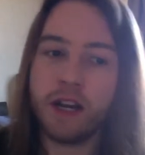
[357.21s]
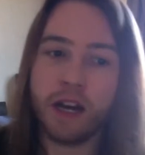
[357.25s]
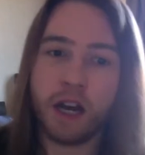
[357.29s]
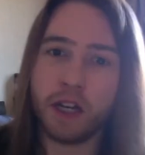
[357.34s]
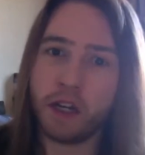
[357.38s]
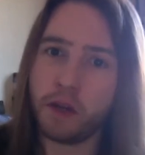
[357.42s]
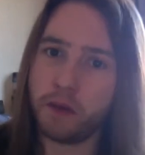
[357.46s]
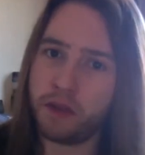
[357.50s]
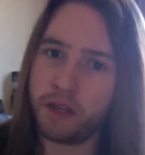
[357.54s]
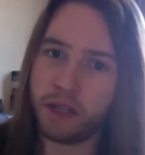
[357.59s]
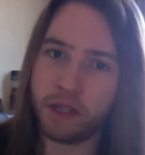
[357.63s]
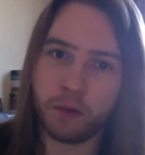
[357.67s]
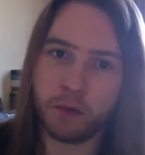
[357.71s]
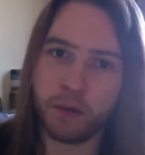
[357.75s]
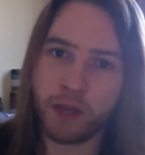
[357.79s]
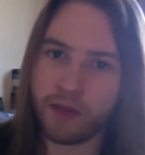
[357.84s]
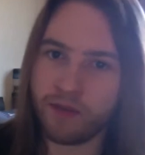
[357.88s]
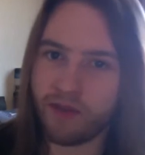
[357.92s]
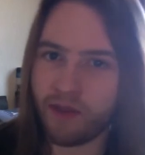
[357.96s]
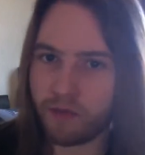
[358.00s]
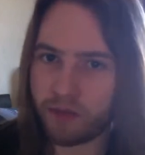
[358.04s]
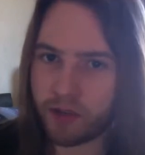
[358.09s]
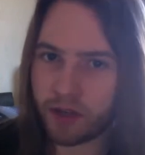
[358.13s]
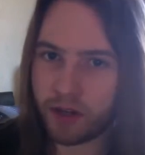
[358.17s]
I don't think they'll
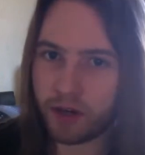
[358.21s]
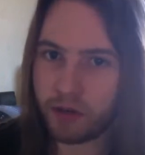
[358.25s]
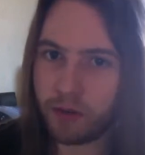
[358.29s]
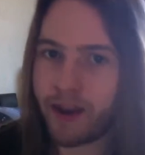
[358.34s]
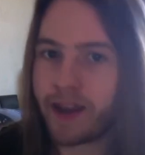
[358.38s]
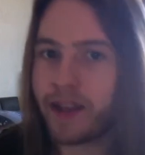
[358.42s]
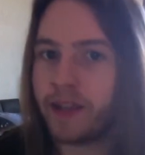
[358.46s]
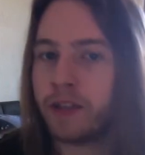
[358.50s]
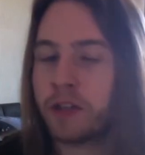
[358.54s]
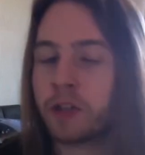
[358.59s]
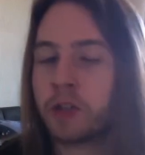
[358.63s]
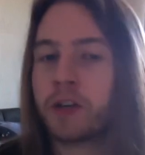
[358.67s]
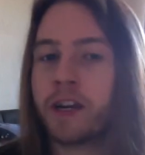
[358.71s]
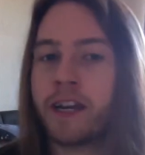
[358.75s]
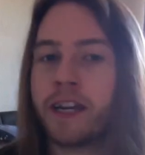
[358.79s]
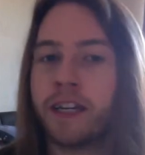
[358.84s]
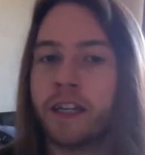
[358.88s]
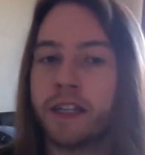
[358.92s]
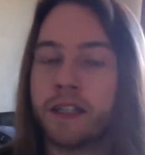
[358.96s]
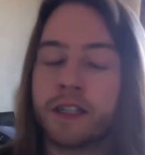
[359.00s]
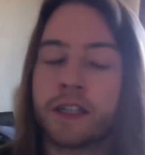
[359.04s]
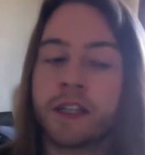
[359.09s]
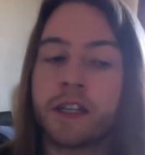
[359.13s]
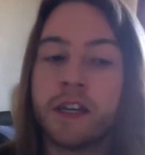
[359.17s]
give everything away in the
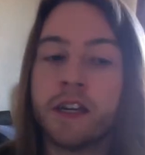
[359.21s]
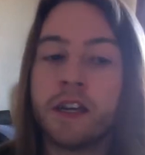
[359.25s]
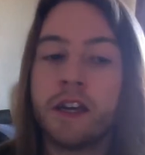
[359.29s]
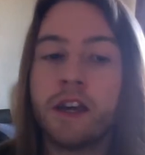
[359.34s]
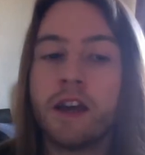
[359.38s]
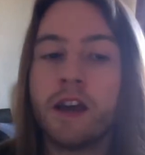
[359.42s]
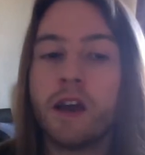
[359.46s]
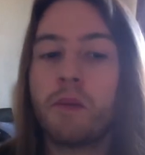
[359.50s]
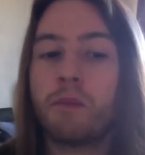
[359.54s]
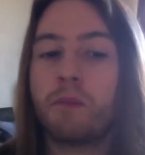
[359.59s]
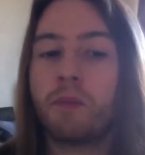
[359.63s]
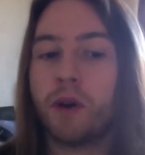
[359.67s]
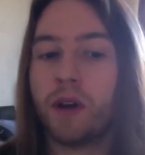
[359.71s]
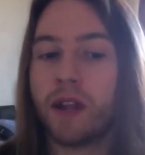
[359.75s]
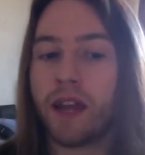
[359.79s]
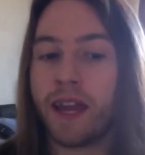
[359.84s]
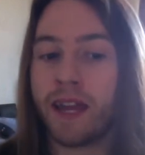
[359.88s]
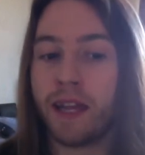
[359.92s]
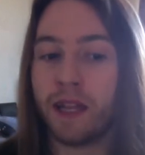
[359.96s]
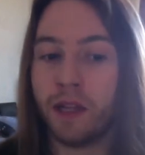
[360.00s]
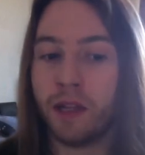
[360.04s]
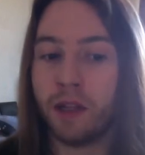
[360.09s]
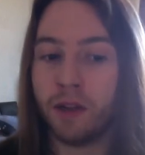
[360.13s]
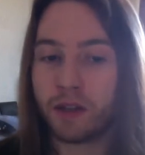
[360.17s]
trailers, but
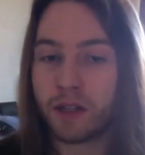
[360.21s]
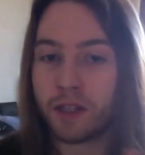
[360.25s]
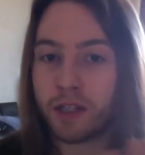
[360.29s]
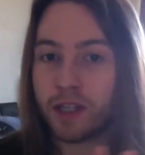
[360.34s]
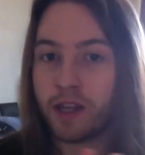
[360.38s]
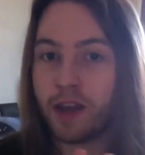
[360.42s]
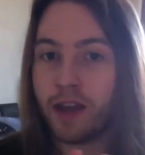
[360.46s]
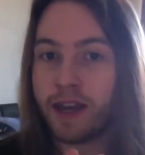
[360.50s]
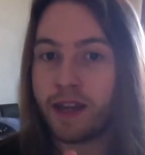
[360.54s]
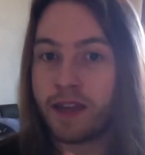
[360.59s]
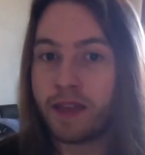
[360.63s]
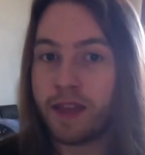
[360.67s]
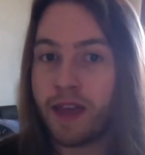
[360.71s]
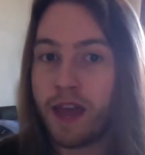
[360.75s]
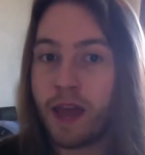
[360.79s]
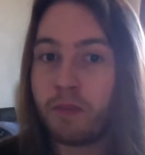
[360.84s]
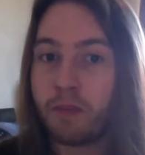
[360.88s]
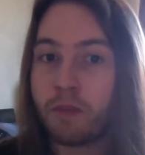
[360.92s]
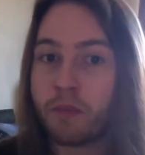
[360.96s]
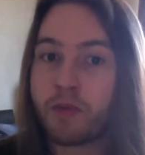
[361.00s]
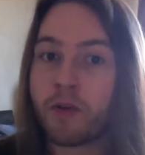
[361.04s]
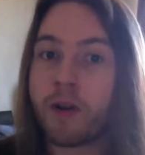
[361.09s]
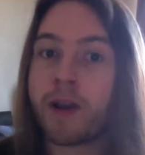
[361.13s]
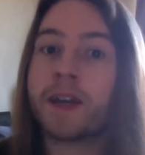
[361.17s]
it looks like they're
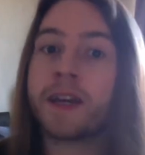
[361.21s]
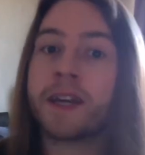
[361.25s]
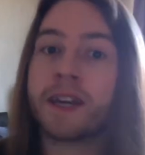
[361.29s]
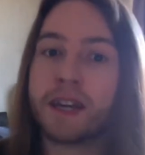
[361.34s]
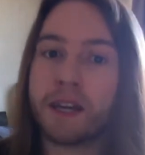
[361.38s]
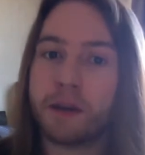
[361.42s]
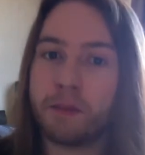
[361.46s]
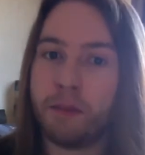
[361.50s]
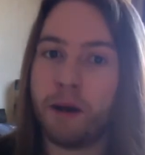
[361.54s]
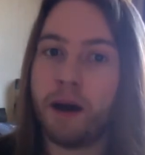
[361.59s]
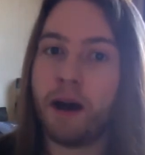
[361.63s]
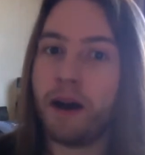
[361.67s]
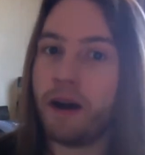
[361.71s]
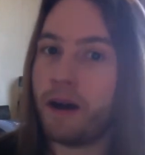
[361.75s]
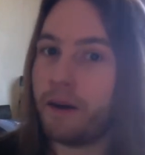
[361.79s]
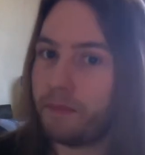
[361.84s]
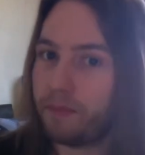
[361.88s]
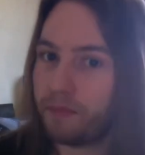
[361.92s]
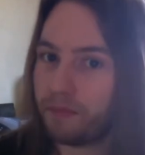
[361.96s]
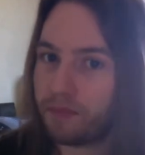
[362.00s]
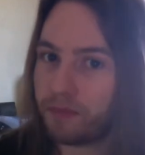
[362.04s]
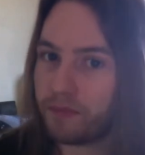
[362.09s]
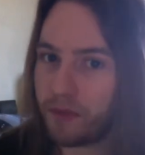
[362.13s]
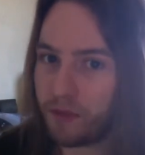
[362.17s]
breaking apart
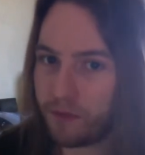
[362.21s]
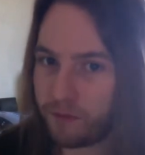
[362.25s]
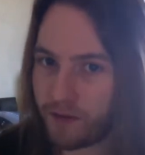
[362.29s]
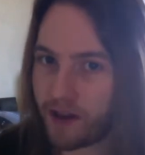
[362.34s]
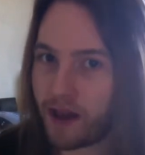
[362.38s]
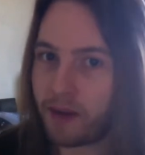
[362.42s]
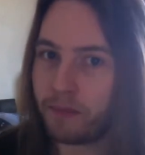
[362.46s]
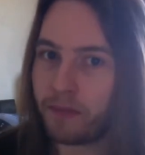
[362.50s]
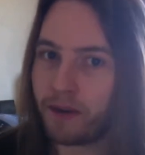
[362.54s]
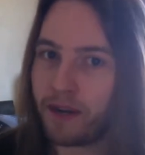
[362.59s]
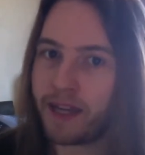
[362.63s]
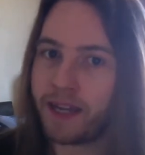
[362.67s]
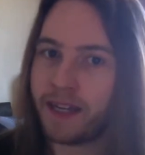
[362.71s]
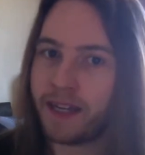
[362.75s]
the family.